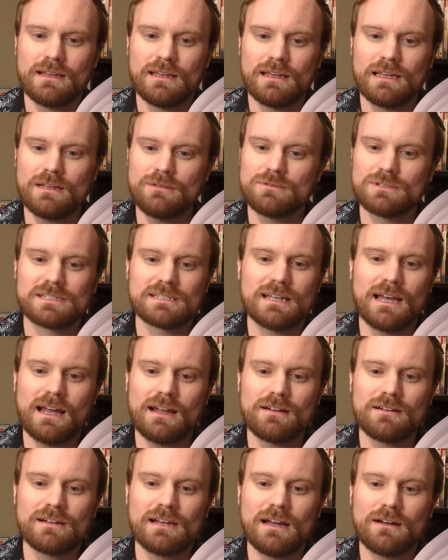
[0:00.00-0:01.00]
He was
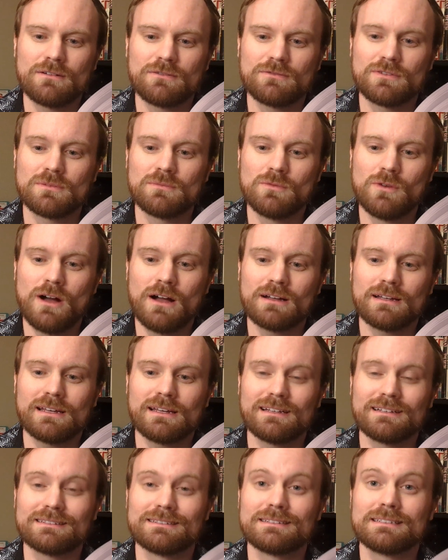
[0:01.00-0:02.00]
tired out from
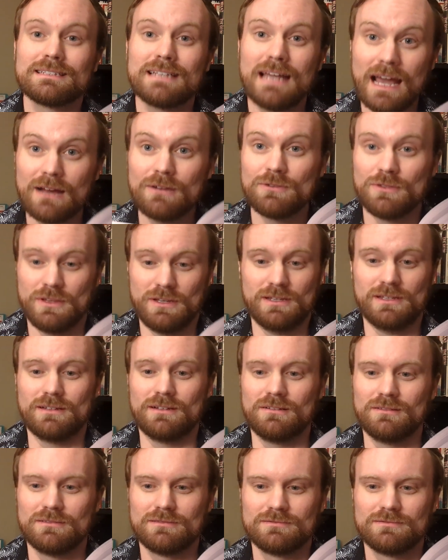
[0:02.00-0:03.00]
walking down the
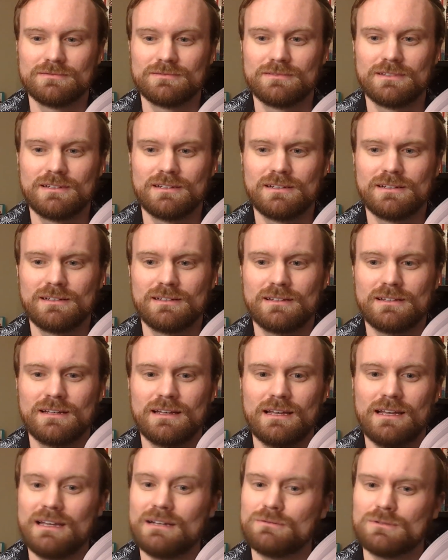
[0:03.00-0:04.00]
hill.
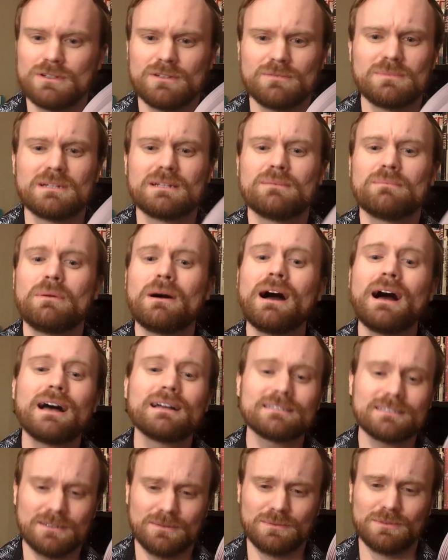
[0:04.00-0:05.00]
It would have been
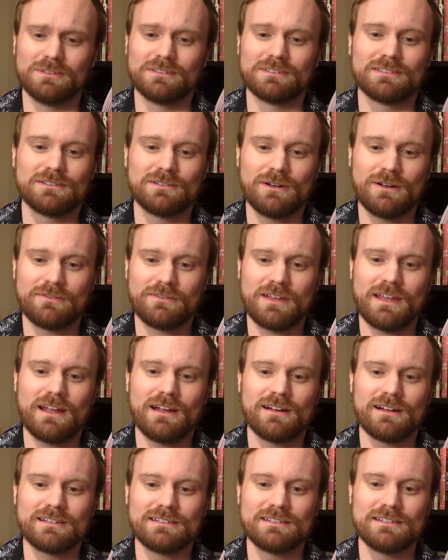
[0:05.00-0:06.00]
impossible to have
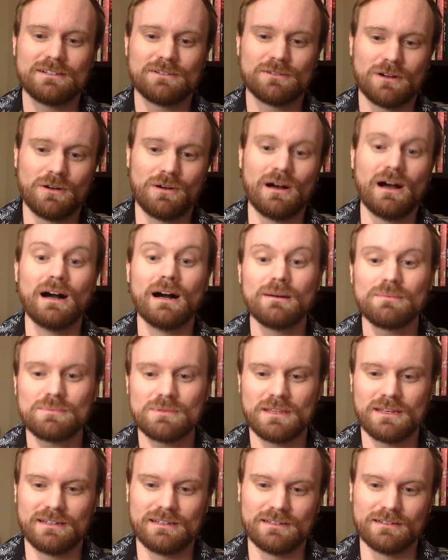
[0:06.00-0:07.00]
carried Zero
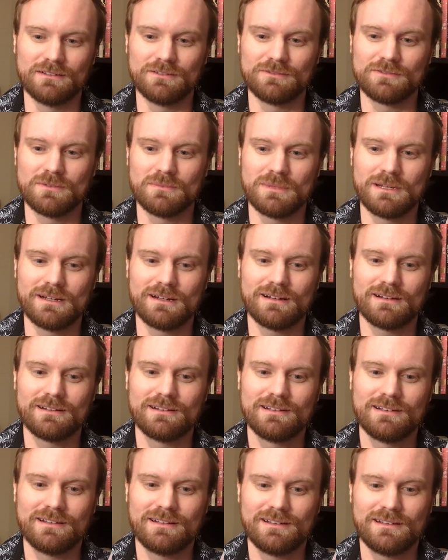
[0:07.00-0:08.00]
up the hill from here,
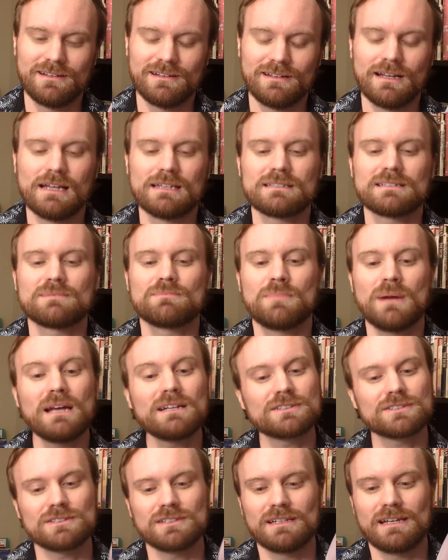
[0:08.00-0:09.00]

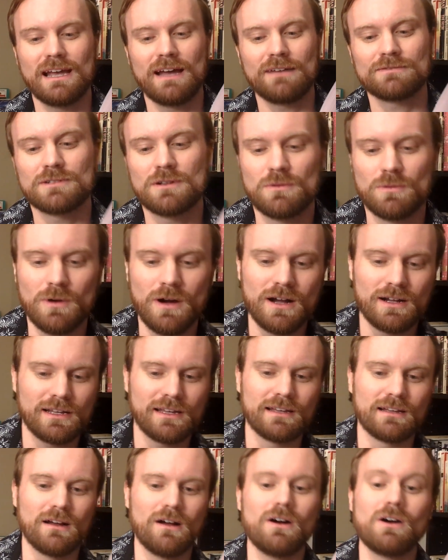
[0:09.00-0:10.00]
especially after
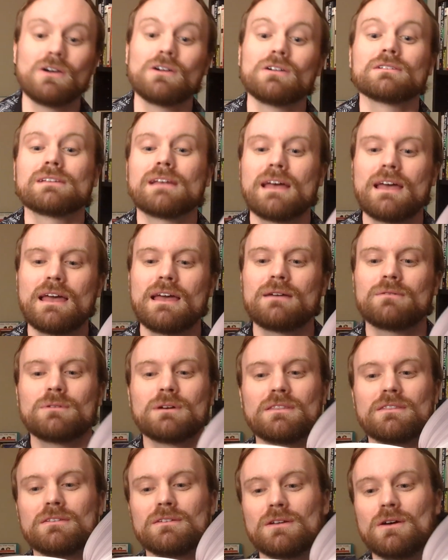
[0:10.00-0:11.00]
walking all day
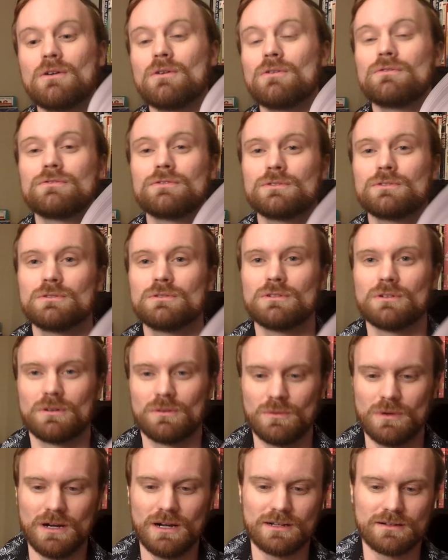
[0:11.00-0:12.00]
with no food or
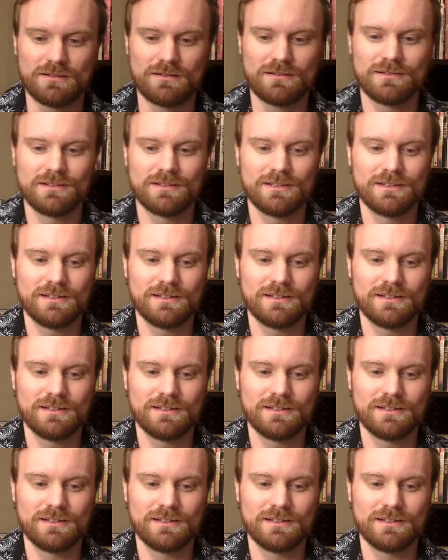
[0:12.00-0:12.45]
water.